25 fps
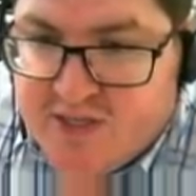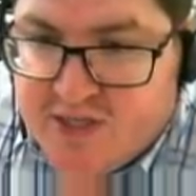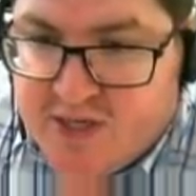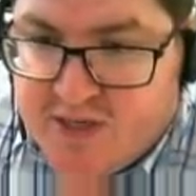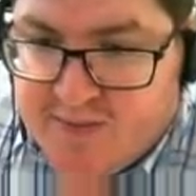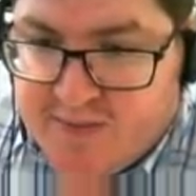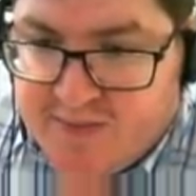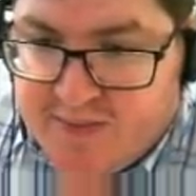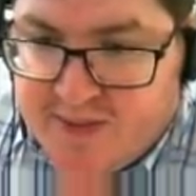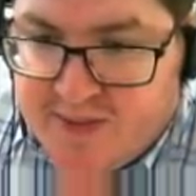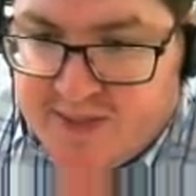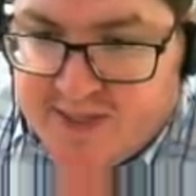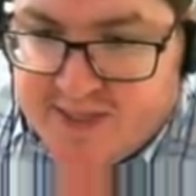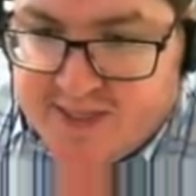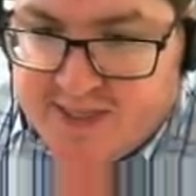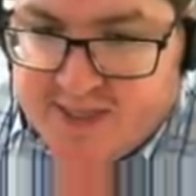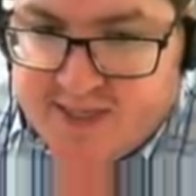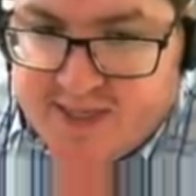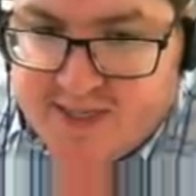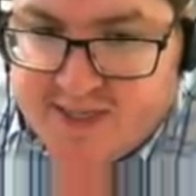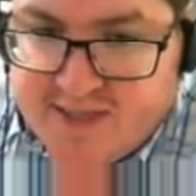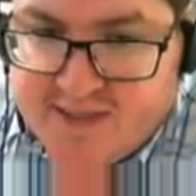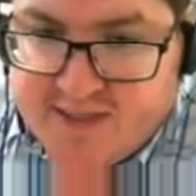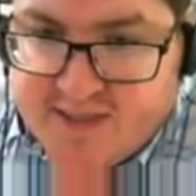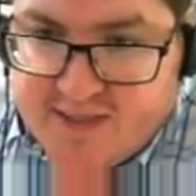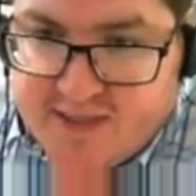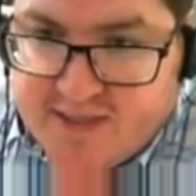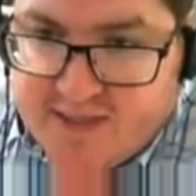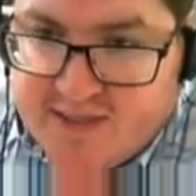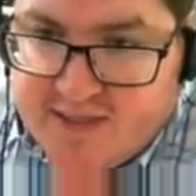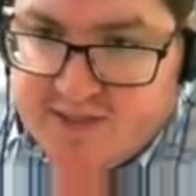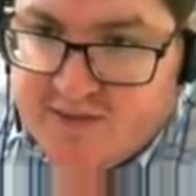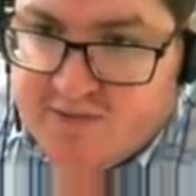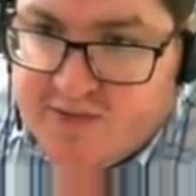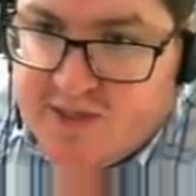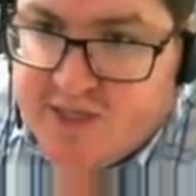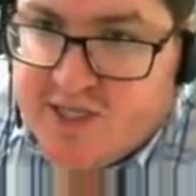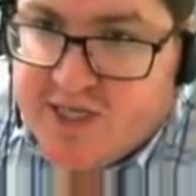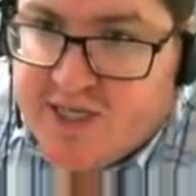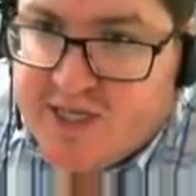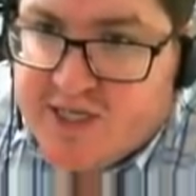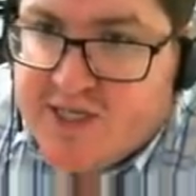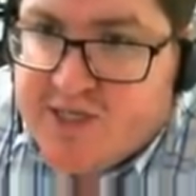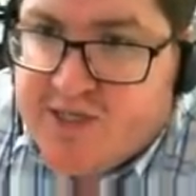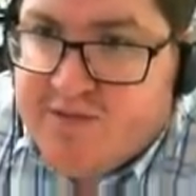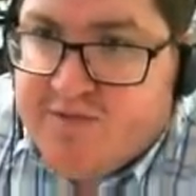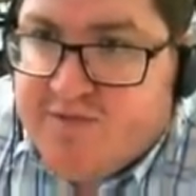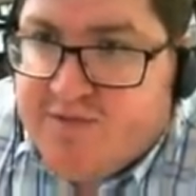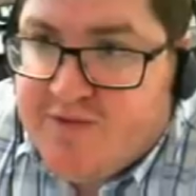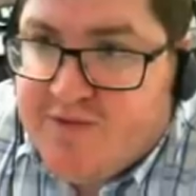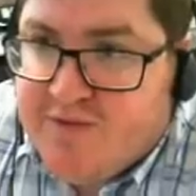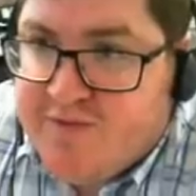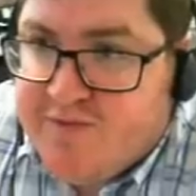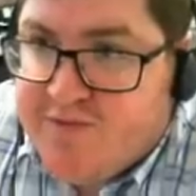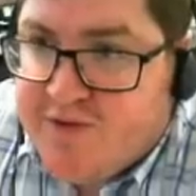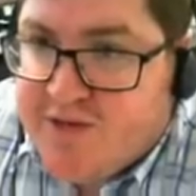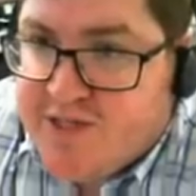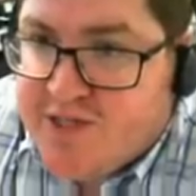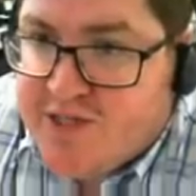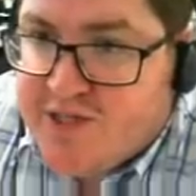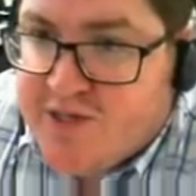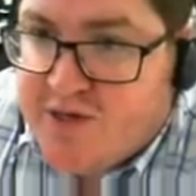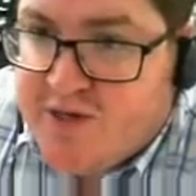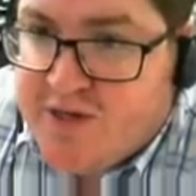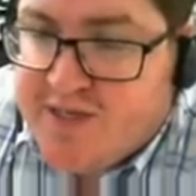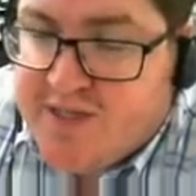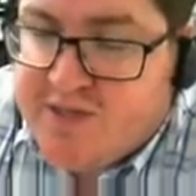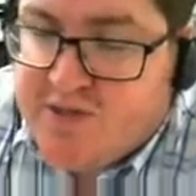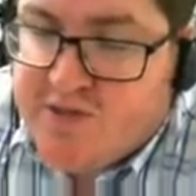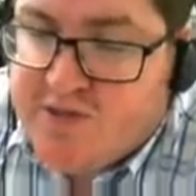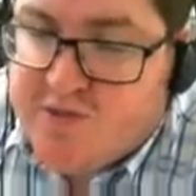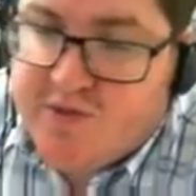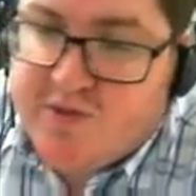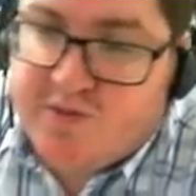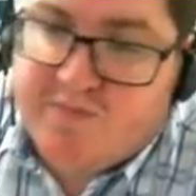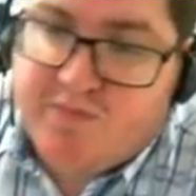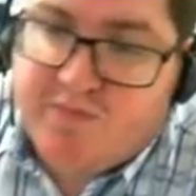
time the market has a rejection from fresh highs or